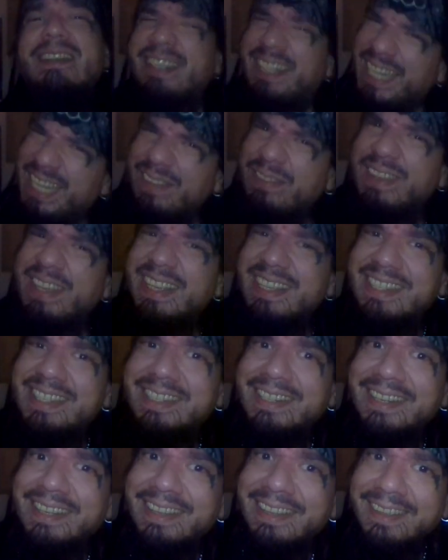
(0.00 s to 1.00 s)

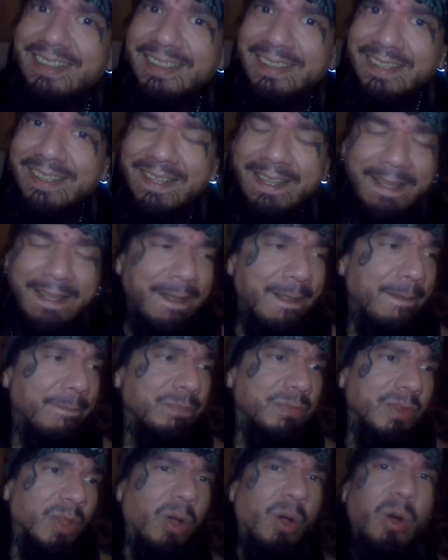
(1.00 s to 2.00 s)
deviously.
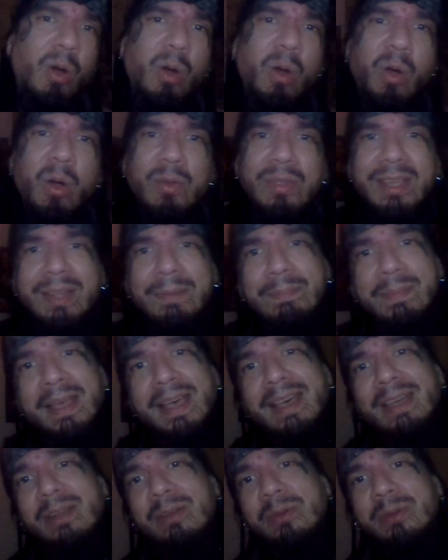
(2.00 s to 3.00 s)
All that
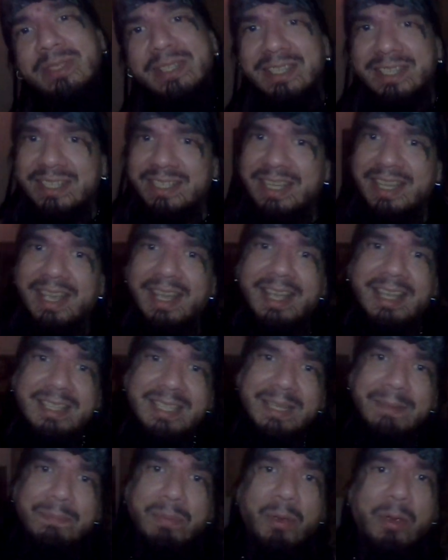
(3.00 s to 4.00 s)
matters is sex
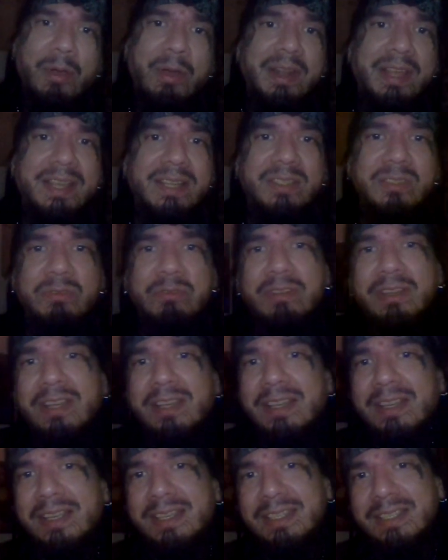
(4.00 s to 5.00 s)
and partying and
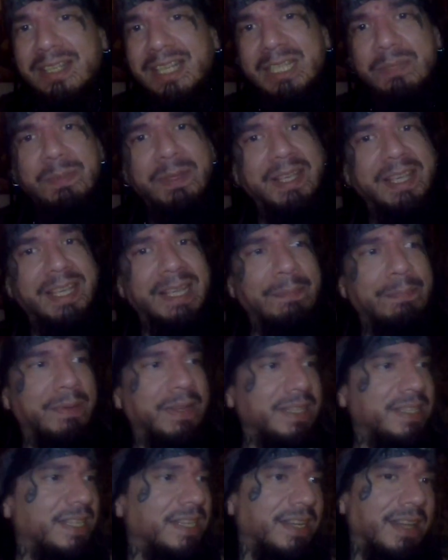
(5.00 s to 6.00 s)
drugs. Let's be hip,
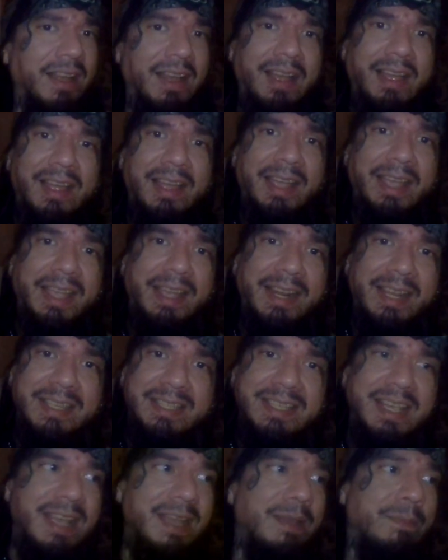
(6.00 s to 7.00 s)
let's get high,
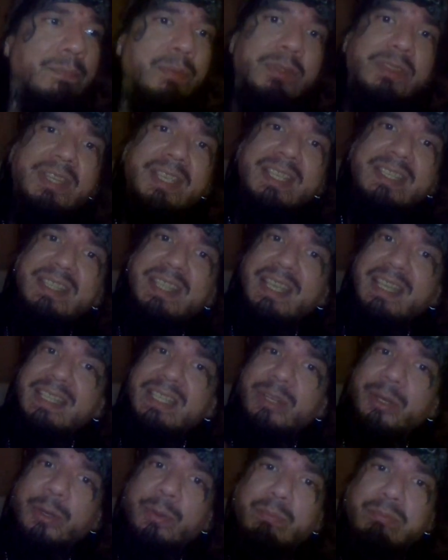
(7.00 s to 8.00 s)
let's put these things in
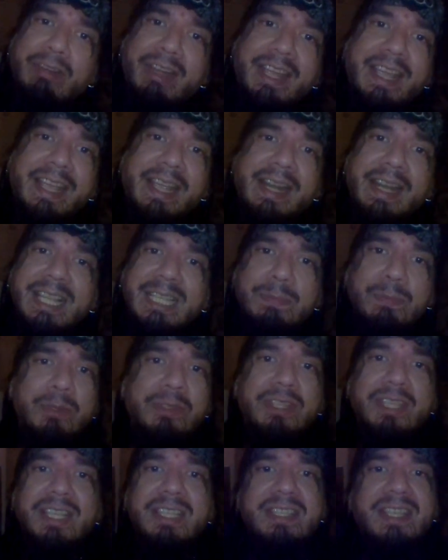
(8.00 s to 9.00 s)
our brain, let's put
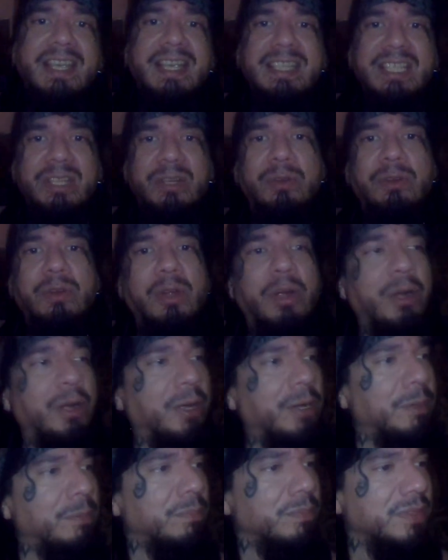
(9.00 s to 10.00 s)
these things in our
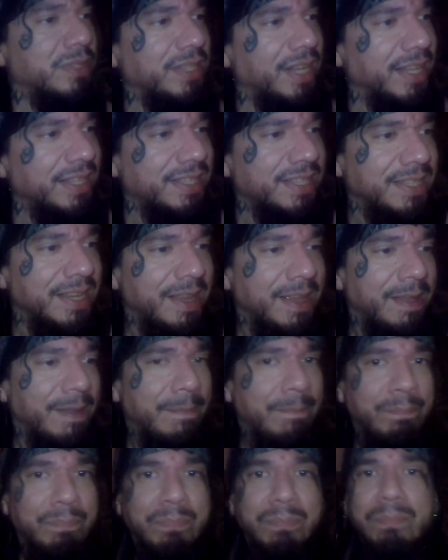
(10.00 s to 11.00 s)
arms, let's
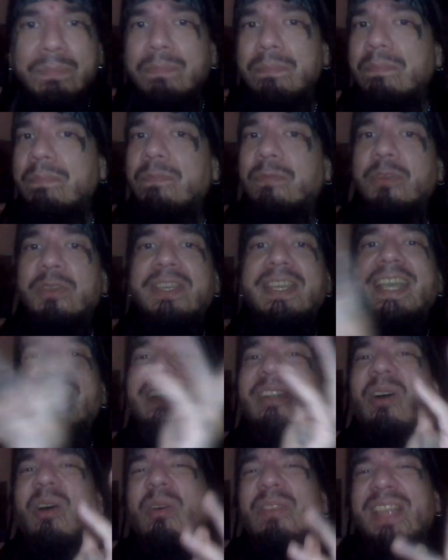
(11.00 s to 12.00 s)
forget
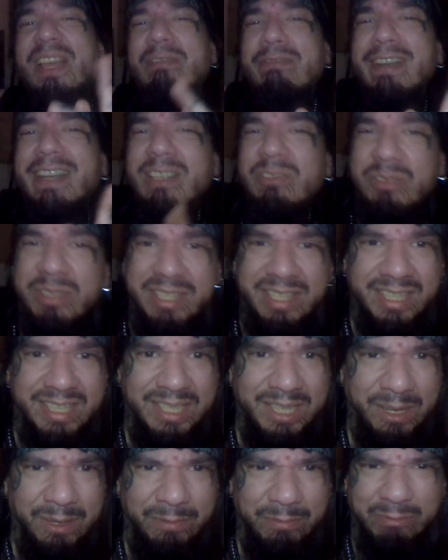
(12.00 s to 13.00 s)
all that religious
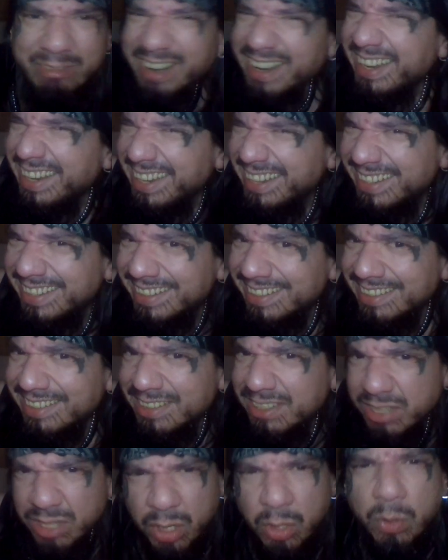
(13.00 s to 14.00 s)
stuff, right?
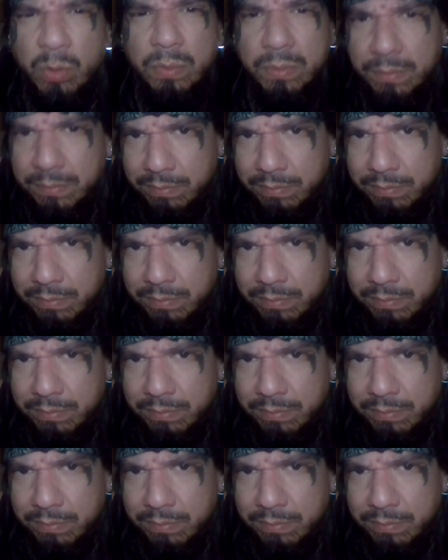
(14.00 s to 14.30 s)
No.